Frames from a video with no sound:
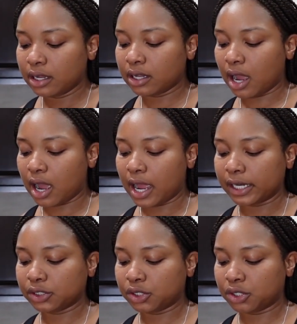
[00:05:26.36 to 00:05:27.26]

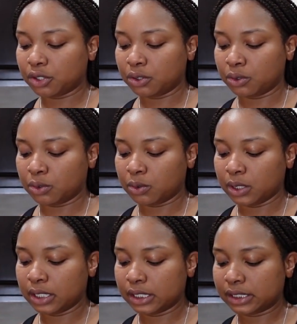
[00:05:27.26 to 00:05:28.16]
got
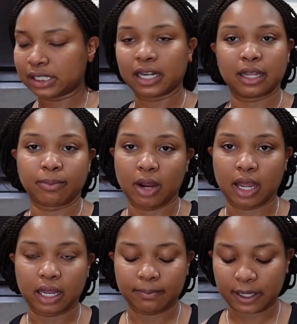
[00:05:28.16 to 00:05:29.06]
to study
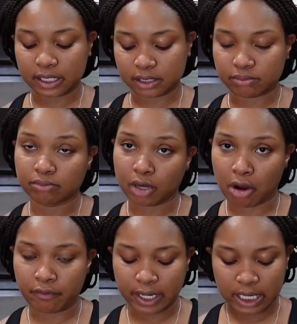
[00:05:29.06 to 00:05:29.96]
abroad because
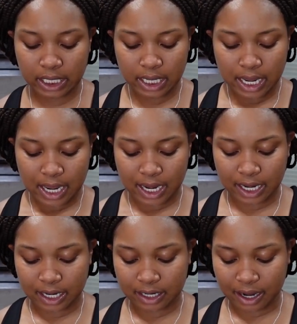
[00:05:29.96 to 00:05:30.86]
COVID
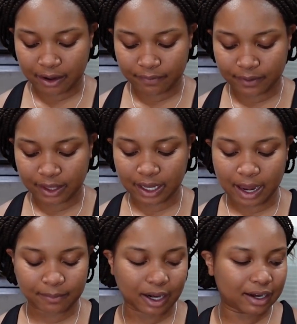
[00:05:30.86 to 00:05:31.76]
and now I feel
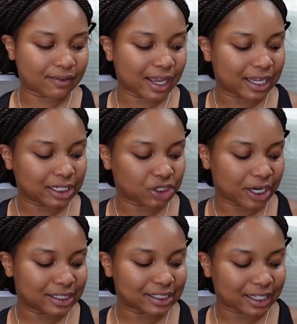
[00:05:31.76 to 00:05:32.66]
like I'm kind of getting a
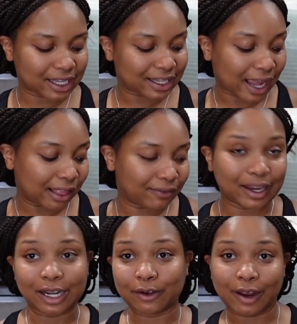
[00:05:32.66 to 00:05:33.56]
chance to like
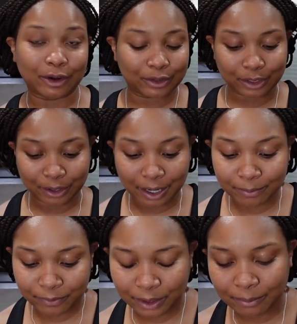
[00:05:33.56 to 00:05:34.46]
gallivant around
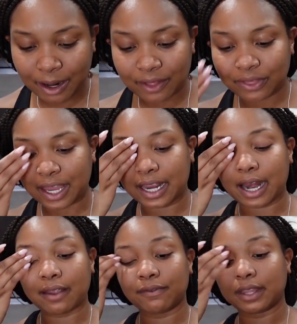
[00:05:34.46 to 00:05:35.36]
Europe for a month
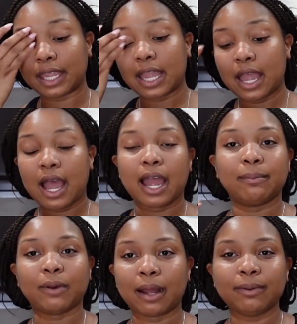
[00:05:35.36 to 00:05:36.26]
and I feel like
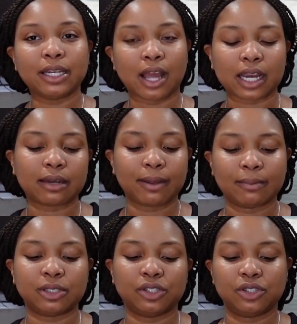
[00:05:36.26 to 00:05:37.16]
I'm probably not gonna be
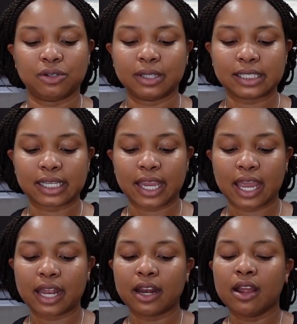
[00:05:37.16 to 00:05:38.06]
able to do this
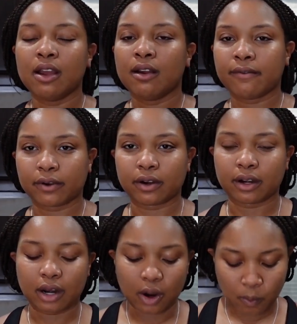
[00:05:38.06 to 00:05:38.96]
again
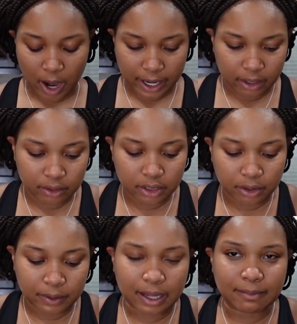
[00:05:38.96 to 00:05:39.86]
for a while. You
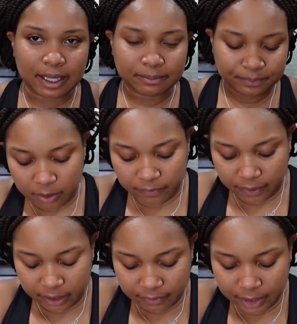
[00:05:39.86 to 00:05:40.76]
know what I mean?
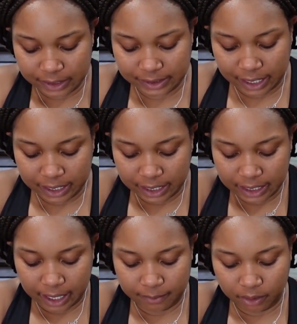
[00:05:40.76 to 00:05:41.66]
Very, very
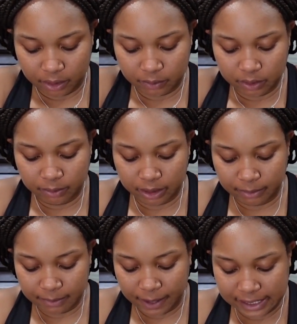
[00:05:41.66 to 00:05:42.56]
excited. I'm going with one
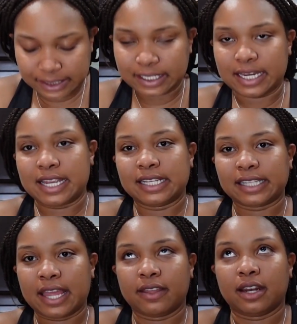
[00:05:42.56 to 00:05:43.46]
of my
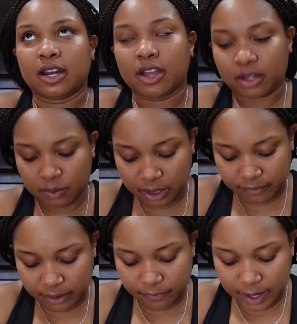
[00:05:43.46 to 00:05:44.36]
besties and then another one
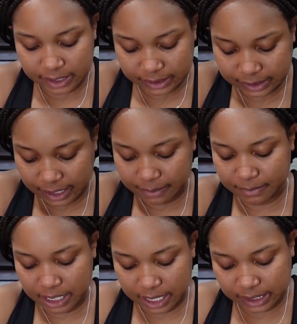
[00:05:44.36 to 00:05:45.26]
of our friends is like
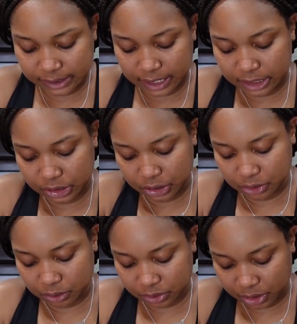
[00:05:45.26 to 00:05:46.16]
meeting us there
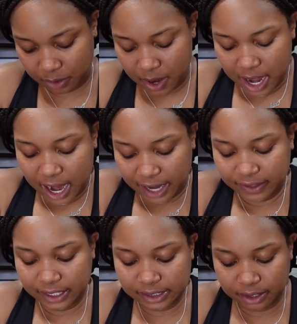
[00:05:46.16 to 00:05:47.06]
too. So
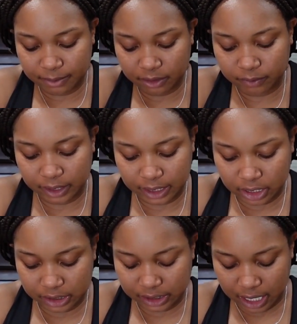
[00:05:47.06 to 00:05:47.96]
I think it's going to be a really
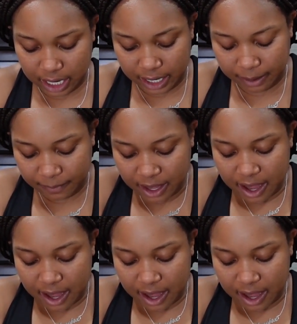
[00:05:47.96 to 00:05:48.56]
good time.